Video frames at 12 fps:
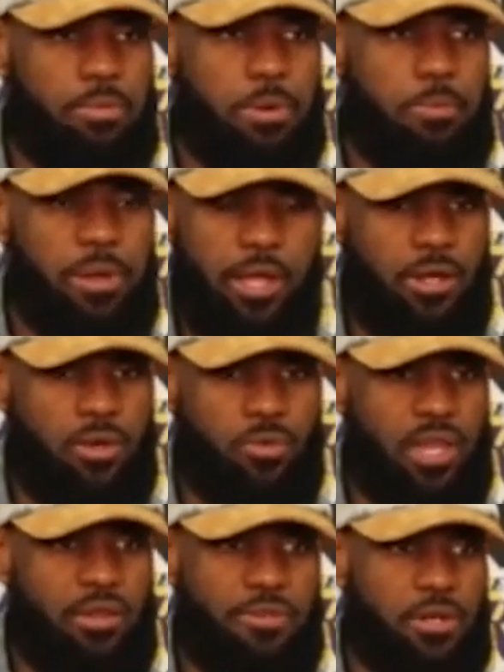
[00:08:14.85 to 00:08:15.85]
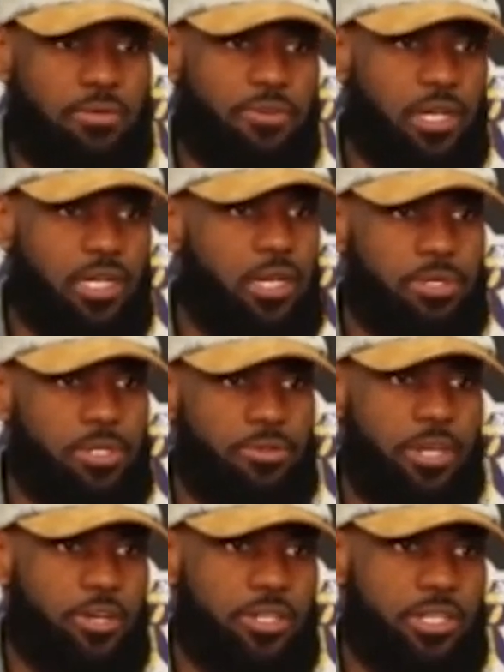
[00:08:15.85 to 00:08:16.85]
prepared and ready for the Clippers on
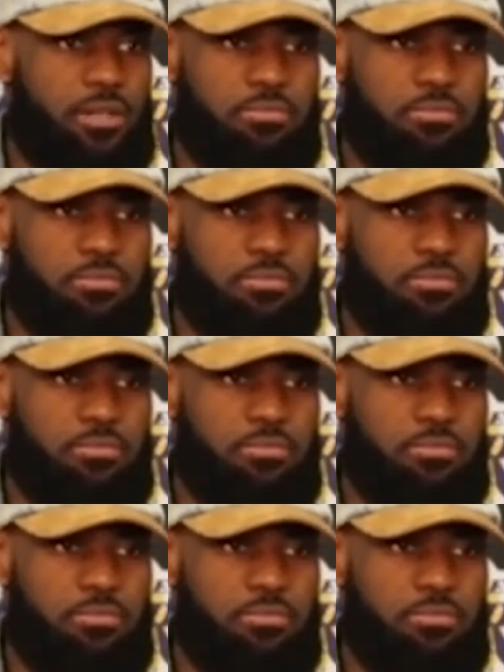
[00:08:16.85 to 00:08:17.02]
Thursday.